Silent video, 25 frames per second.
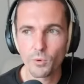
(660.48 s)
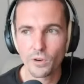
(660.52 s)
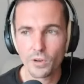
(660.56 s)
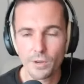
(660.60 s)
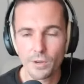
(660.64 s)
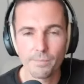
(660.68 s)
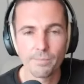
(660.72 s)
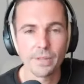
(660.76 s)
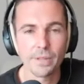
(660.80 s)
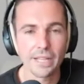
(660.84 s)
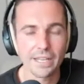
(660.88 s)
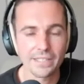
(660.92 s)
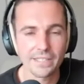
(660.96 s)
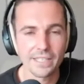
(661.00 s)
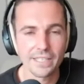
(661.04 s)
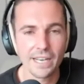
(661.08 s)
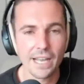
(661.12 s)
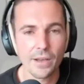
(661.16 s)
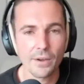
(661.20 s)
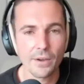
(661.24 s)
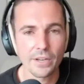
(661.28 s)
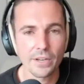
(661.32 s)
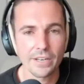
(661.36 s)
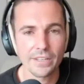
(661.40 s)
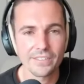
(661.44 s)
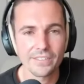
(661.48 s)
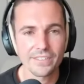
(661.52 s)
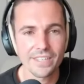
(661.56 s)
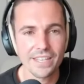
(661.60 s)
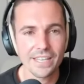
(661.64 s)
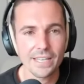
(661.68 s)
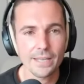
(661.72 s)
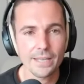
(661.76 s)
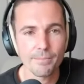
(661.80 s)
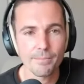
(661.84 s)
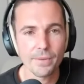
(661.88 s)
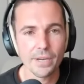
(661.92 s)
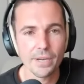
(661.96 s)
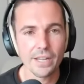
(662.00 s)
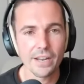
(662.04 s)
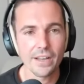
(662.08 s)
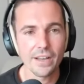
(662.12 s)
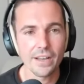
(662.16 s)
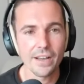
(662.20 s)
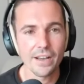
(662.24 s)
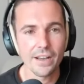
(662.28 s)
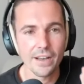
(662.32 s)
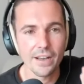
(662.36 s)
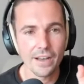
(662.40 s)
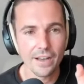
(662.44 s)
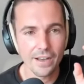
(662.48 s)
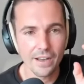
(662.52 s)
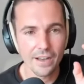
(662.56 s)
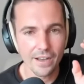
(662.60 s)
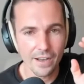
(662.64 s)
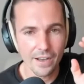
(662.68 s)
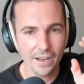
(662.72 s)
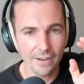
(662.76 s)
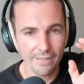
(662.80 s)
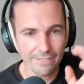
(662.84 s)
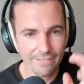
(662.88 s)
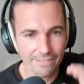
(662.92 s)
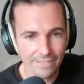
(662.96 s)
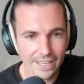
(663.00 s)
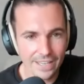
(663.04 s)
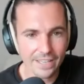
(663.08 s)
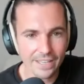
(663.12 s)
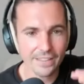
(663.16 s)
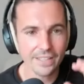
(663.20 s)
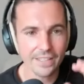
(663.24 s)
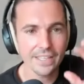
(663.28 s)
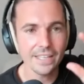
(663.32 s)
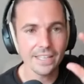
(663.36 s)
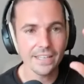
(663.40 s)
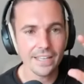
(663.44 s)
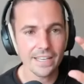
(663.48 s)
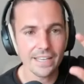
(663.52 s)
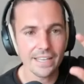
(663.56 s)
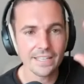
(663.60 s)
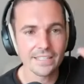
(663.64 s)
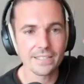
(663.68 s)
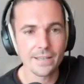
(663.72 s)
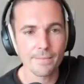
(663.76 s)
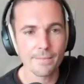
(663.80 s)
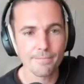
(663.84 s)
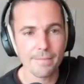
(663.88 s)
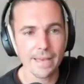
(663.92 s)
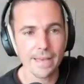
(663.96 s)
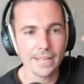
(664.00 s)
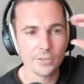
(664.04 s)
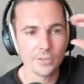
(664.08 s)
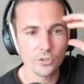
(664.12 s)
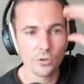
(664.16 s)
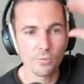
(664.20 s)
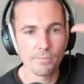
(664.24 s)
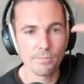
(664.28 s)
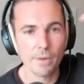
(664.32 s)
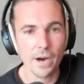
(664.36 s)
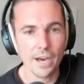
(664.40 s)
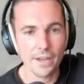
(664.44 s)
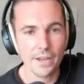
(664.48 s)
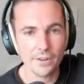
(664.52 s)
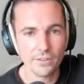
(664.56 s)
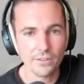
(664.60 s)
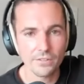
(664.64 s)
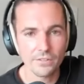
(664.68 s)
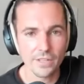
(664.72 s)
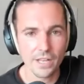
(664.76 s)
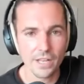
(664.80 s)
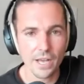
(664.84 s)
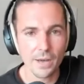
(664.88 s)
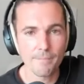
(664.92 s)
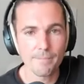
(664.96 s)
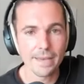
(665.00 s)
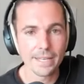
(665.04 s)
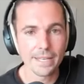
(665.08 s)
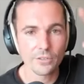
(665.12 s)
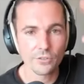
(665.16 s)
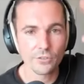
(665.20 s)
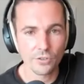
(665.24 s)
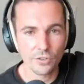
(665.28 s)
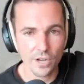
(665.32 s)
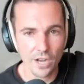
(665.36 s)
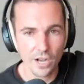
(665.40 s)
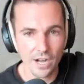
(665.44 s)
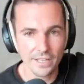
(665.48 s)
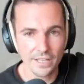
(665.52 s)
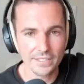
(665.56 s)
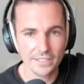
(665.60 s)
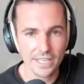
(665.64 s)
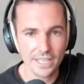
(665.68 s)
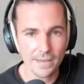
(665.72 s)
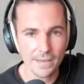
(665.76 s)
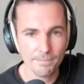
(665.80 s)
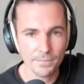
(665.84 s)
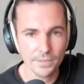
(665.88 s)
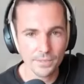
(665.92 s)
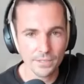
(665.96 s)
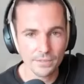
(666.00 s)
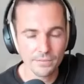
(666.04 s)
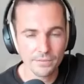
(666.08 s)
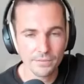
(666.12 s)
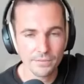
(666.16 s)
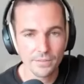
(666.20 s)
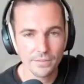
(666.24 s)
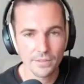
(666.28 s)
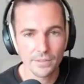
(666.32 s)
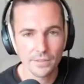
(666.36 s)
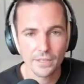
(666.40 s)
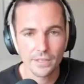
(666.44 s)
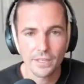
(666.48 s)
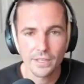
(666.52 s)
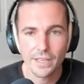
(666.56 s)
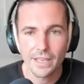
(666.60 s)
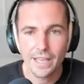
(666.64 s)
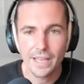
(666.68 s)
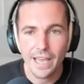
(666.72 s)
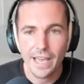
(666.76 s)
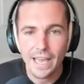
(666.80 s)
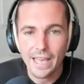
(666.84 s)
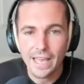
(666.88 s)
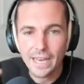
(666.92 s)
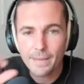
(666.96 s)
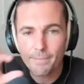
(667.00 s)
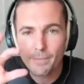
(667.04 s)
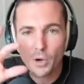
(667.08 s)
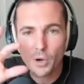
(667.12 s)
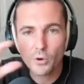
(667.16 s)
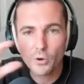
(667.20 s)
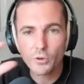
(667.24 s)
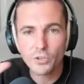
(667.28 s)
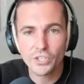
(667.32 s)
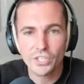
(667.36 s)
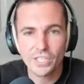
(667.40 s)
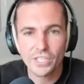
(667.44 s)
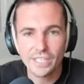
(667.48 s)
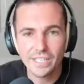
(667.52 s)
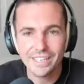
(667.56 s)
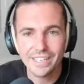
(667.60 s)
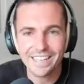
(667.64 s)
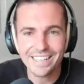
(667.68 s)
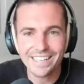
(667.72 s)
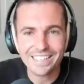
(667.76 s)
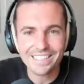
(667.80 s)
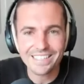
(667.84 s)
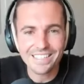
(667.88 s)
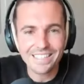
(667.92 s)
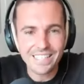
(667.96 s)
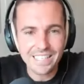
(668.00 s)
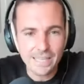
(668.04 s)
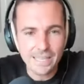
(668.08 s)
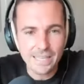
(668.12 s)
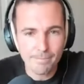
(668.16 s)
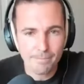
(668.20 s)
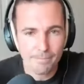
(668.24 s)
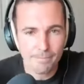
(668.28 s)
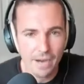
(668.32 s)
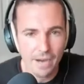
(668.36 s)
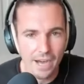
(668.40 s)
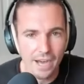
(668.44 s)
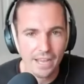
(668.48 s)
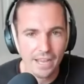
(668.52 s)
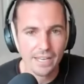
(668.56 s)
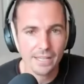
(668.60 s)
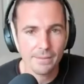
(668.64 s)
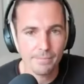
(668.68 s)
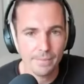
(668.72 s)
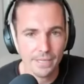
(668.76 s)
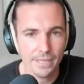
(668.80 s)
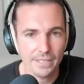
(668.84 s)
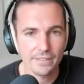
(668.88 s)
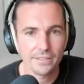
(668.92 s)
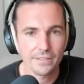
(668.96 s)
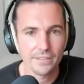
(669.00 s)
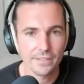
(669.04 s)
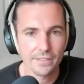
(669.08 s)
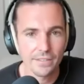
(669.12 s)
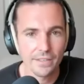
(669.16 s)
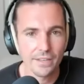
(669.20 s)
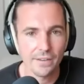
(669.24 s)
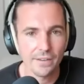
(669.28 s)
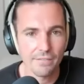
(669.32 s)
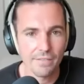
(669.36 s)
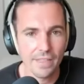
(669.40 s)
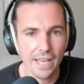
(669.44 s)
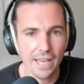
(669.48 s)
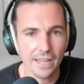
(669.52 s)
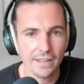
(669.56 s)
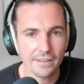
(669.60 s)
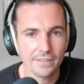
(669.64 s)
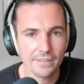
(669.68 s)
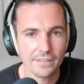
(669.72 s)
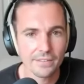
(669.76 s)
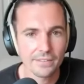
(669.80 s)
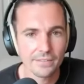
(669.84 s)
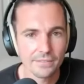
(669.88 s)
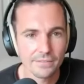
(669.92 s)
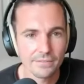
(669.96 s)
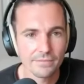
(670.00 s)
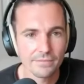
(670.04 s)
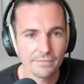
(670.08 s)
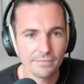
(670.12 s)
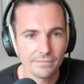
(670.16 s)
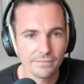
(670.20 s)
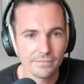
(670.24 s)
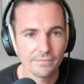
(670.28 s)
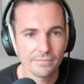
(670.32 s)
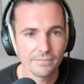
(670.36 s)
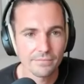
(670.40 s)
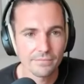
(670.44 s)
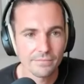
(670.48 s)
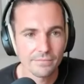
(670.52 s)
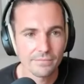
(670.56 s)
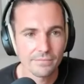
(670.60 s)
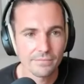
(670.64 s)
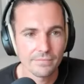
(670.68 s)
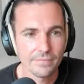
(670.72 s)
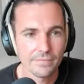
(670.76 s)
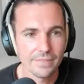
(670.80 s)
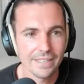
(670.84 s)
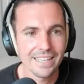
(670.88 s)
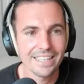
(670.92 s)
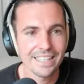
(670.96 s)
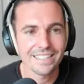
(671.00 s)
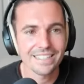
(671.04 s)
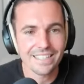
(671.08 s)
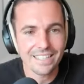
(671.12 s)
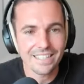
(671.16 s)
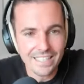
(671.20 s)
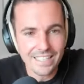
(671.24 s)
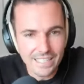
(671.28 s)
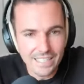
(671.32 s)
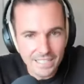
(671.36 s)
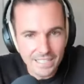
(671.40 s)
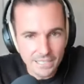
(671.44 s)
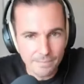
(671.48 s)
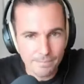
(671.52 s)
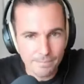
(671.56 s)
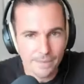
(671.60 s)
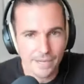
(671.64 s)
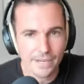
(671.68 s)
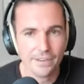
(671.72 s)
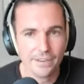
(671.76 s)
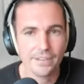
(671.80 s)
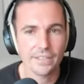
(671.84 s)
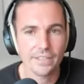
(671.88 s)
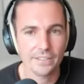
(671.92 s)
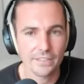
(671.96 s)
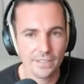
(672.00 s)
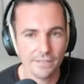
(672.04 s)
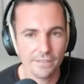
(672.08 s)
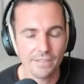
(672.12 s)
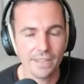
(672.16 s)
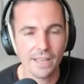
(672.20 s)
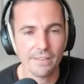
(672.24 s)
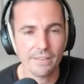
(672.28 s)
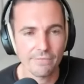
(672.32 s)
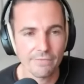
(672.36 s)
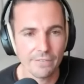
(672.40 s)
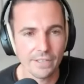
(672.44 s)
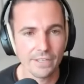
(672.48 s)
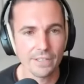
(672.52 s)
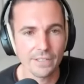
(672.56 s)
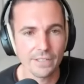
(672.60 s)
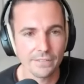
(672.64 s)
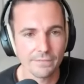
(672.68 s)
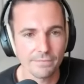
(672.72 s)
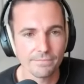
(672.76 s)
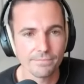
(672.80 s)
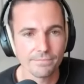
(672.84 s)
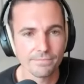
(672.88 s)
complex than how I'm going to say it. But a feeling is a mental model, a mental concept. An emotion is the embodiment of that. It's the experience of that feeling.